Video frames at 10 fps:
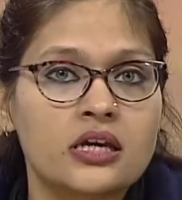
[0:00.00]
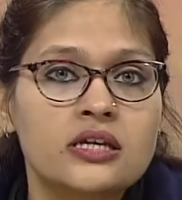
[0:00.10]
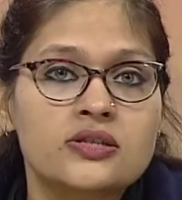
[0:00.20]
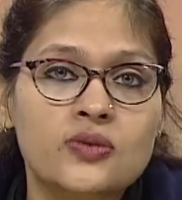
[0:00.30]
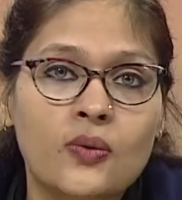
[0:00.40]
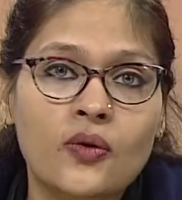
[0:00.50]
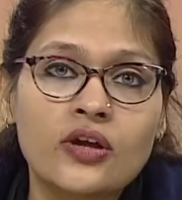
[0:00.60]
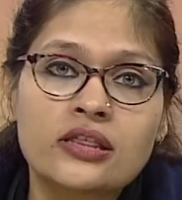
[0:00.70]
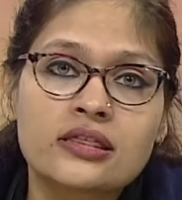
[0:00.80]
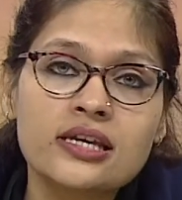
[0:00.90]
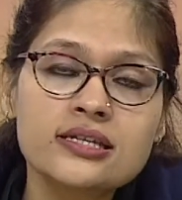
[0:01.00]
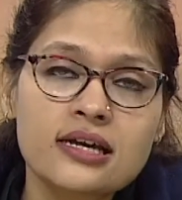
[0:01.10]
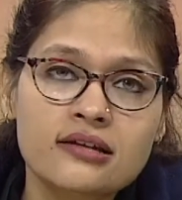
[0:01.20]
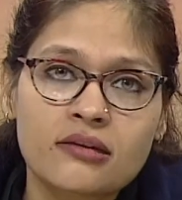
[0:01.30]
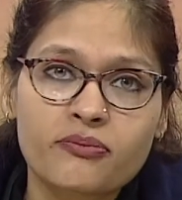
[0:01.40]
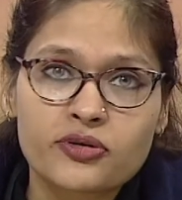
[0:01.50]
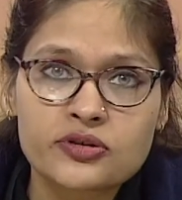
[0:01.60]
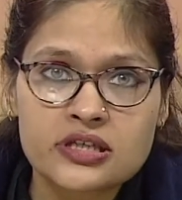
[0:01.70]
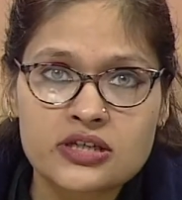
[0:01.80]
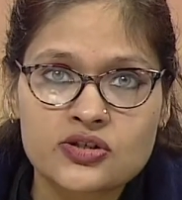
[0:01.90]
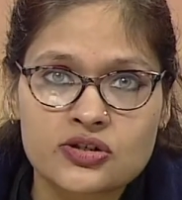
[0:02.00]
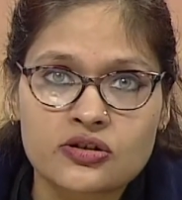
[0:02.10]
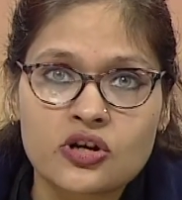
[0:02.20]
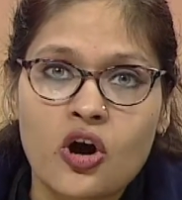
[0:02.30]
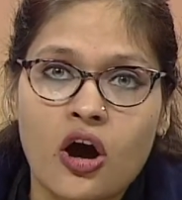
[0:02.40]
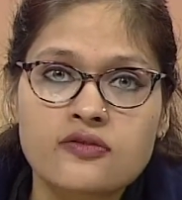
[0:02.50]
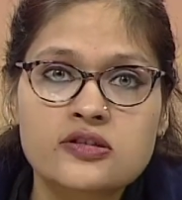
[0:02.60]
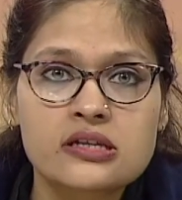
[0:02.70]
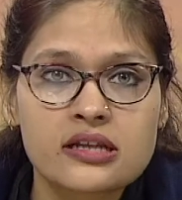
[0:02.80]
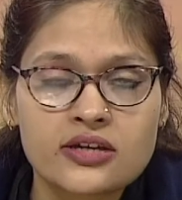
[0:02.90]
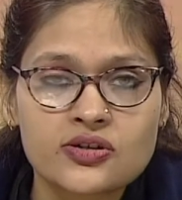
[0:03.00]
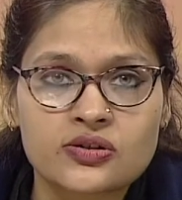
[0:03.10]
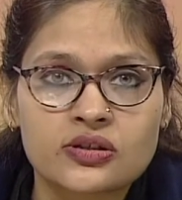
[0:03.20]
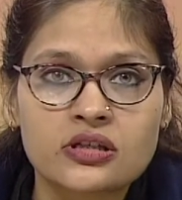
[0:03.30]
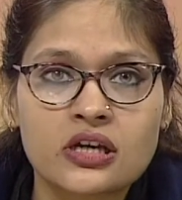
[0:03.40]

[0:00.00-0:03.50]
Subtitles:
So these are the procedure of selection.